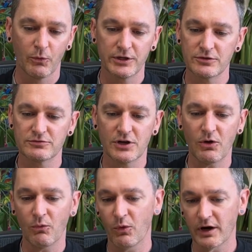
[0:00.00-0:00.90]
What you
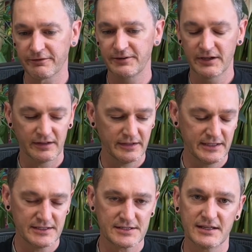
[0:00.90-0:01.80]
don't want to feel
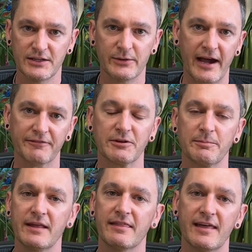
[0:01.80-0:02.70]
is that you have to
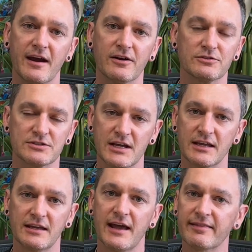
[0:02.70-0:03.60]
be there to
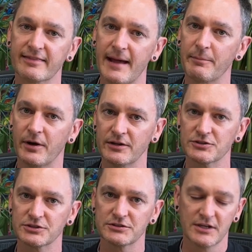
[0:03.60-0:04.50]
get that
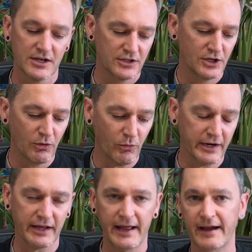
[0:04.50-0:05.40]
punch. You don't
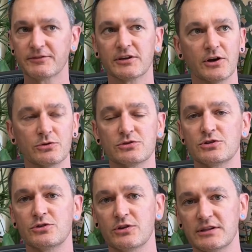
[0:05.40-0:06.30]
want to have to go
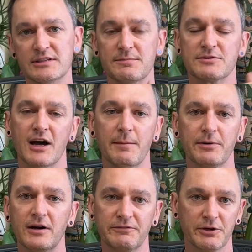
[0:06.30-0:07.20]
to the tip
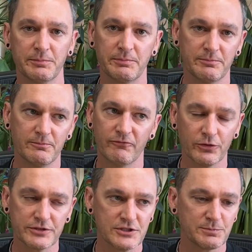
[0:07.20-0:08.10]
top of your
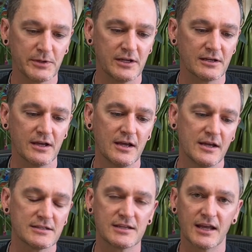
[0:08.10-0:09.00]
voltage peak
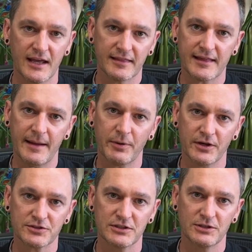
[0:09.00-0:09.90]
to get that
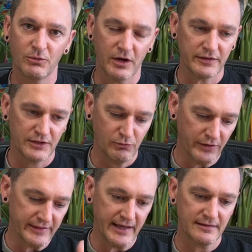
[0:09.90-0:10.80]
punch that you want. You
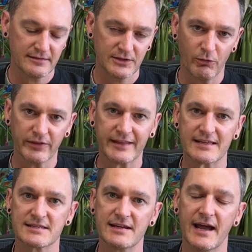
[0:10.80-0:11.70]
want
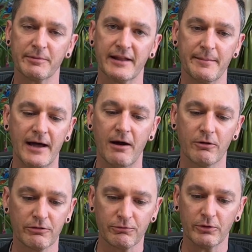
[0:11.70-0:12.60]
that snap and that
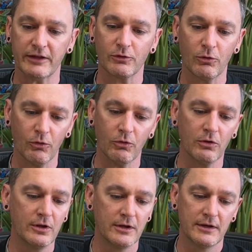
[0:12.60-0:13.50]
power throughout the
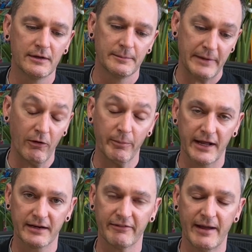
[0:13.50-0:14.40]
whole power
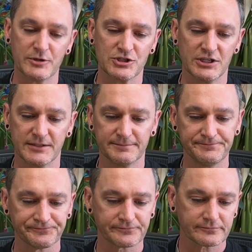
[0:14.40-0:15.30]
band of that
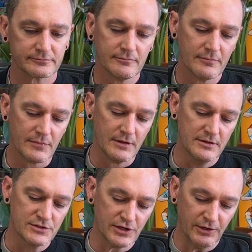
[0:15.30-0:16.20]
machine.
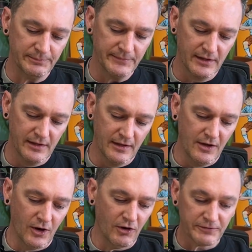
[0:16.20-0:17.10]
So
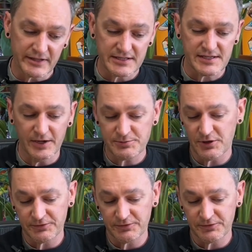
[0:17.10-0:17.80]
hopefully this helps.